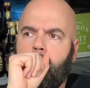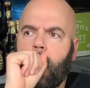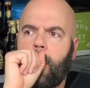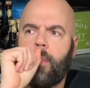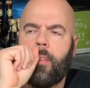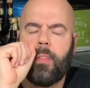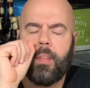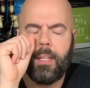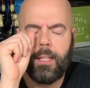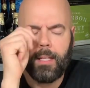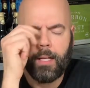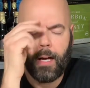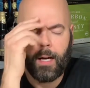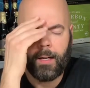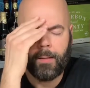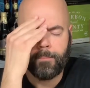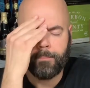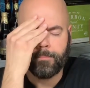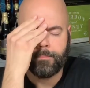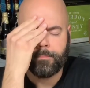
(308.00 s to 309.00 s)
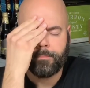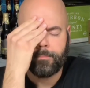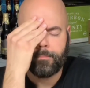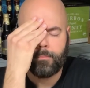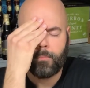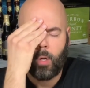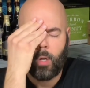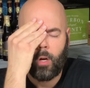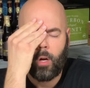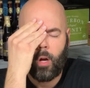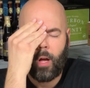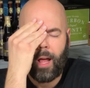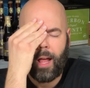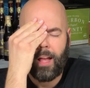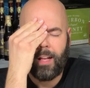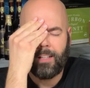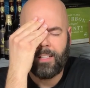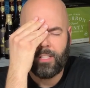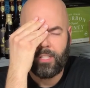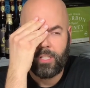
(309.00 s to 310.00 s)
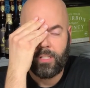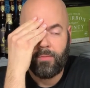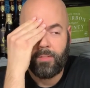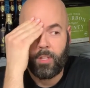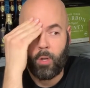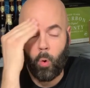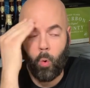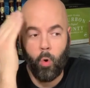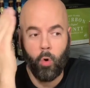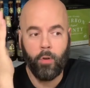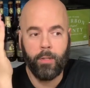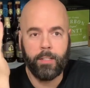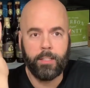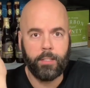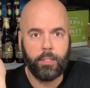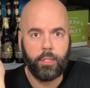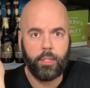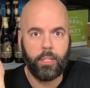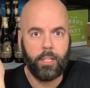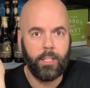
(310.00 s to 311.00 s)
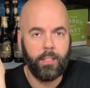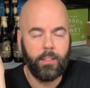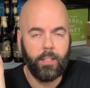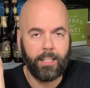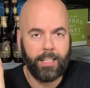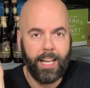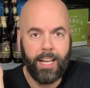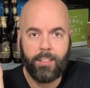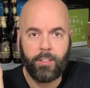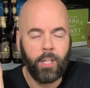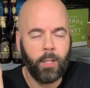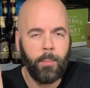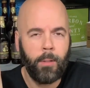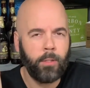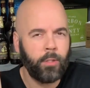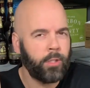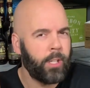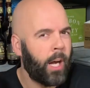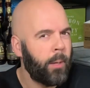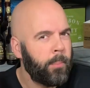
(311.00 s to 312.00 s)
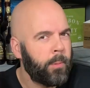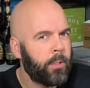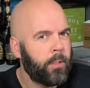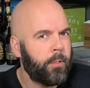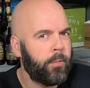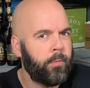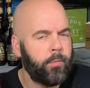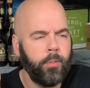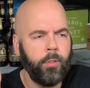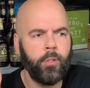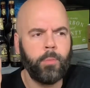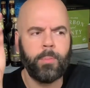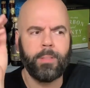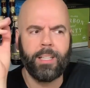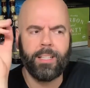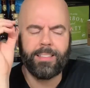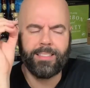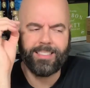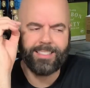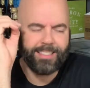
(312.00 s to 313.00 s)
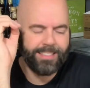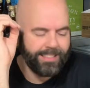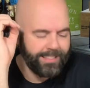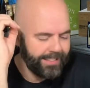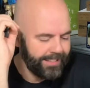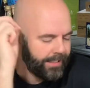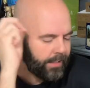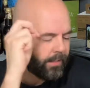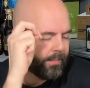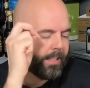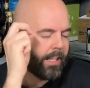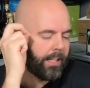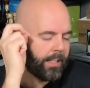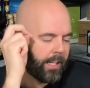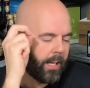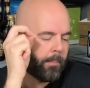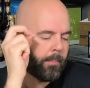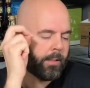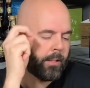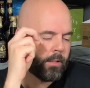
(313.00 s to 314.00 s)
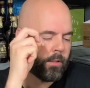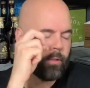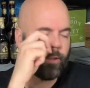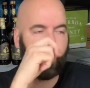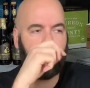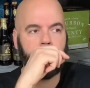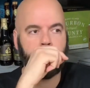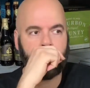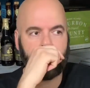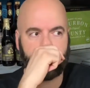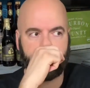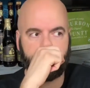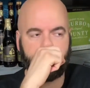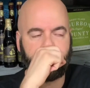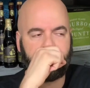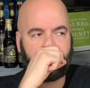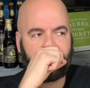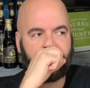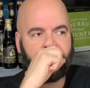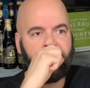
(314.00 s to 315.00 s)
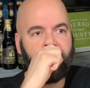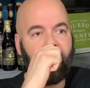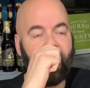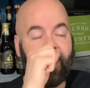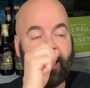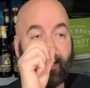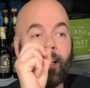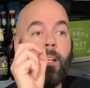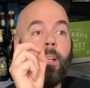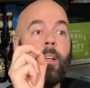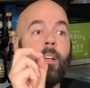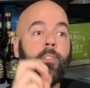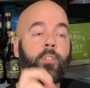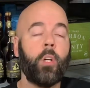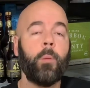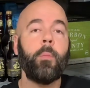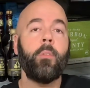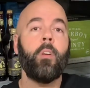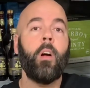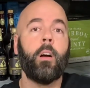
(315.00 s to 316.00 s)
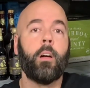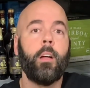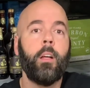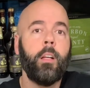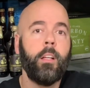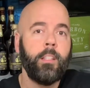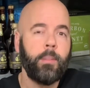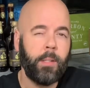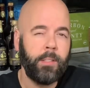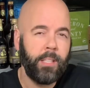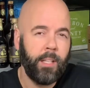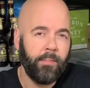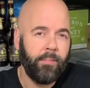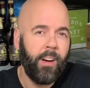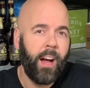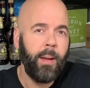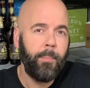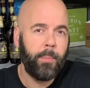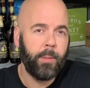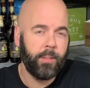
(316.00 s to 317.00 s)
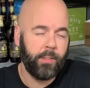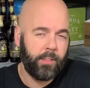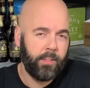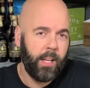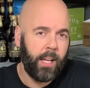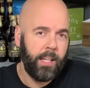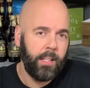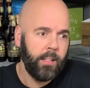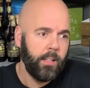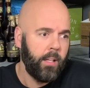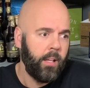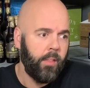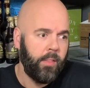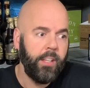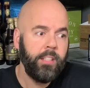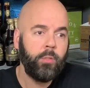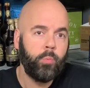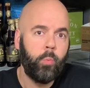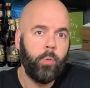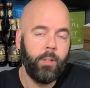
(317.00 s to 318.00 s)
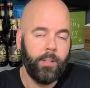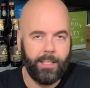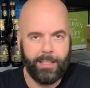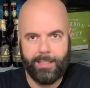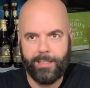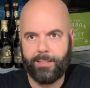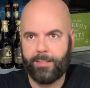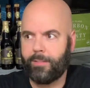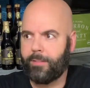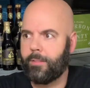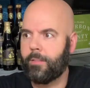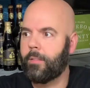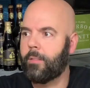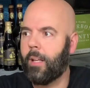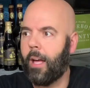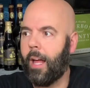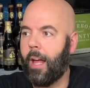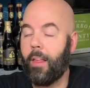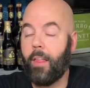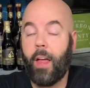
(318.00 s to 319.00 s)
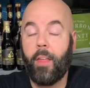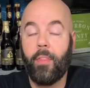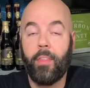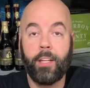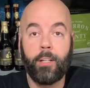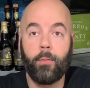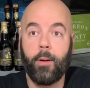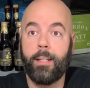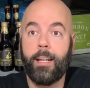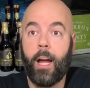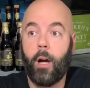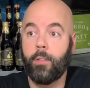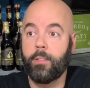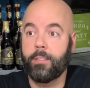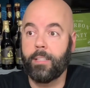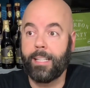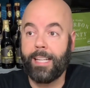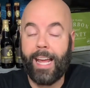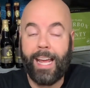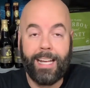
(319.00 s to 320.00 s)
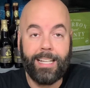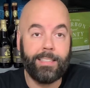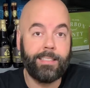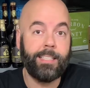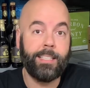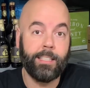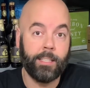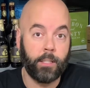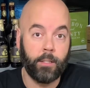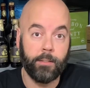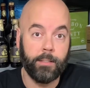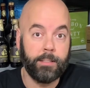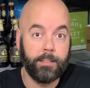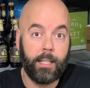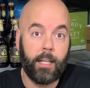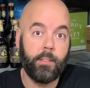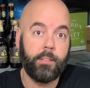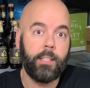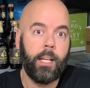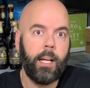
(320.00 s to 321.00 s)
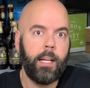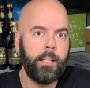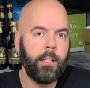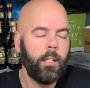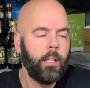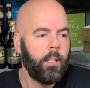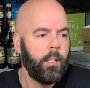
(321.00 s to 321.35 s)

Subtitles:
The addition of the orange, again, talk about tropical fruits, but this is still not coming across. Like, don't get me wrong, especially at 5%, this, like, it's, I think right now it's like 18 degrees outside.